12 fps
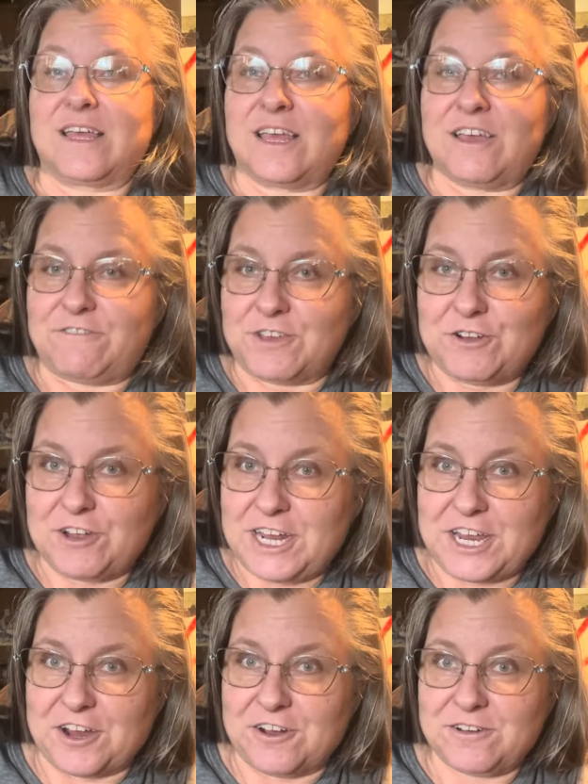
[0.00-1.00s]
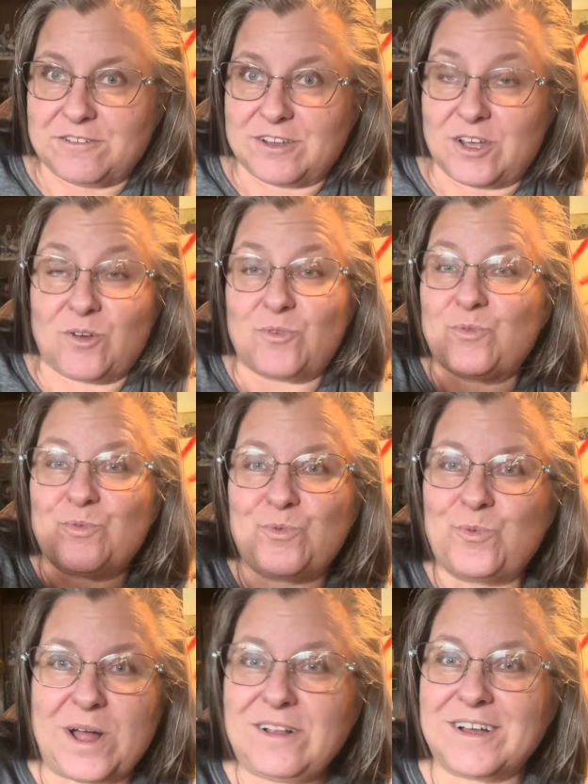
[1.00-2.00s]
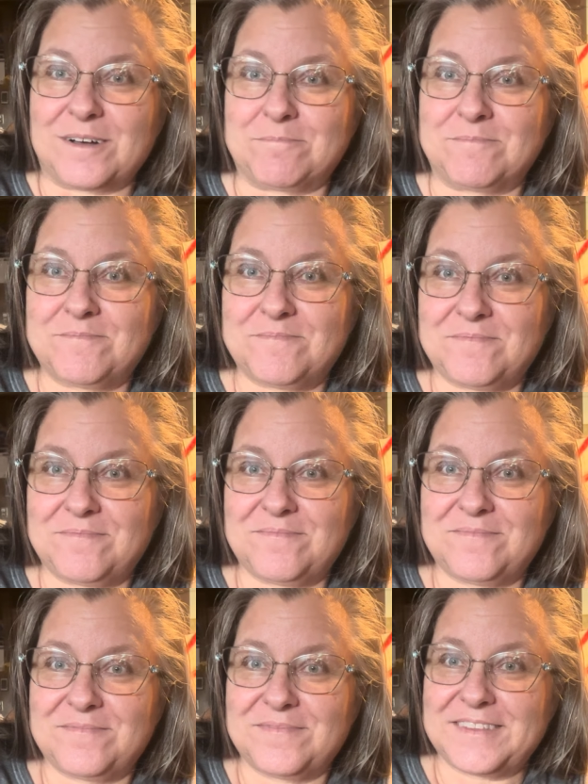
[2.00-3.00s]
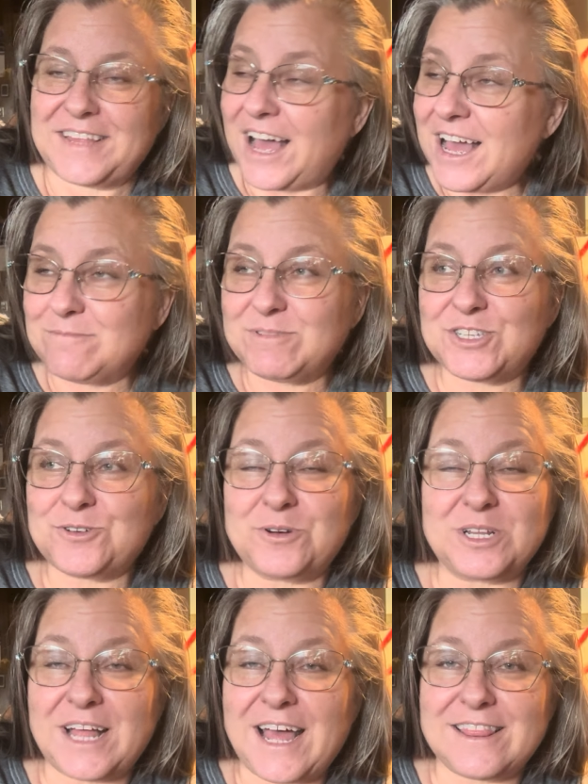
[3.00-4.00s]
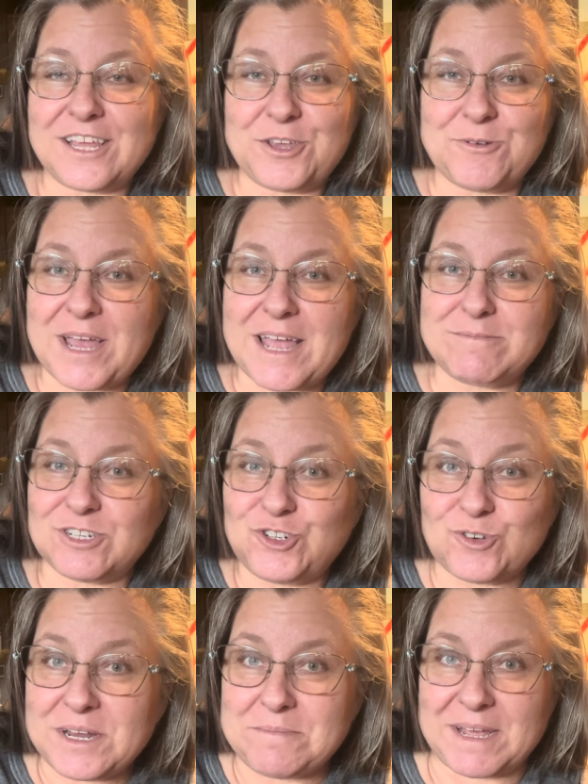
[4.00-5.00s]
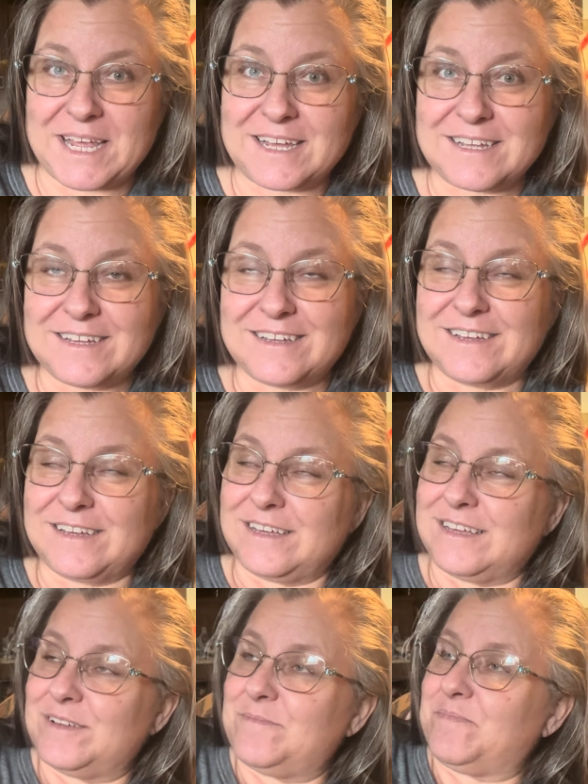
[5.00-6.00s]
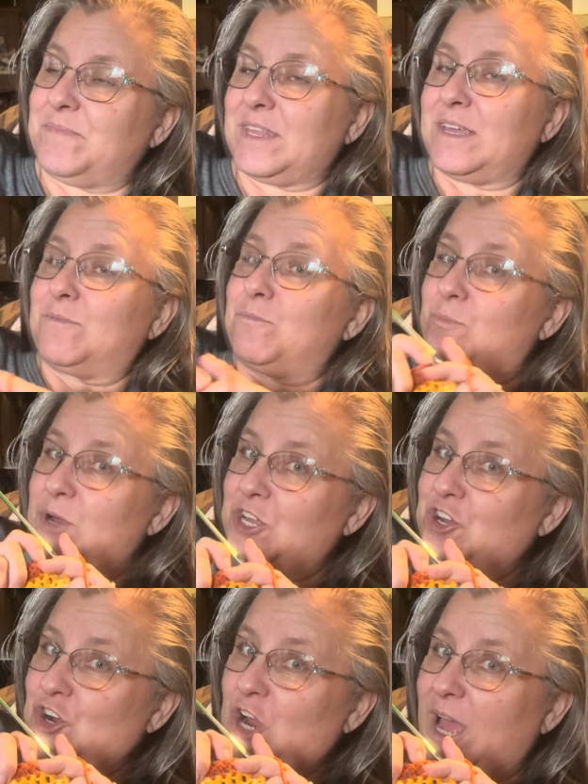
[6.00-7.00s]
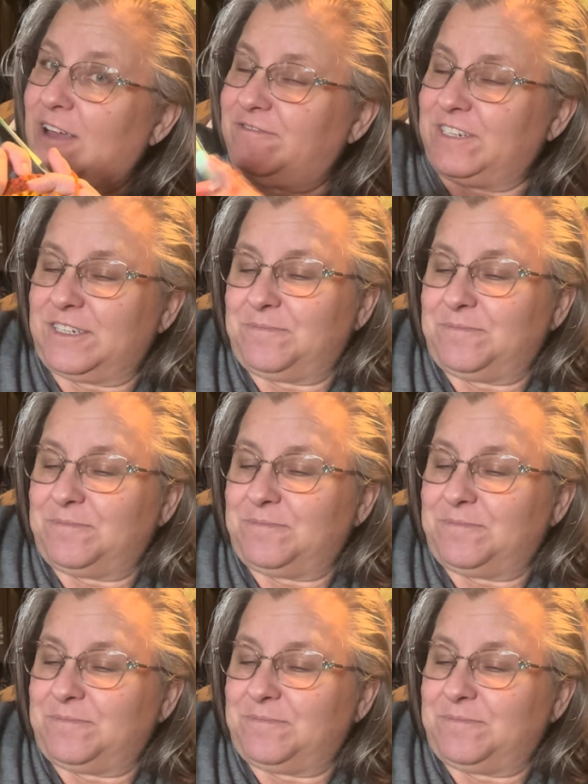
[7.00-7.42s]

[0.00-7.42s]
if you're in here, welcome. I'm so glad that you came to join me. Bring your craft.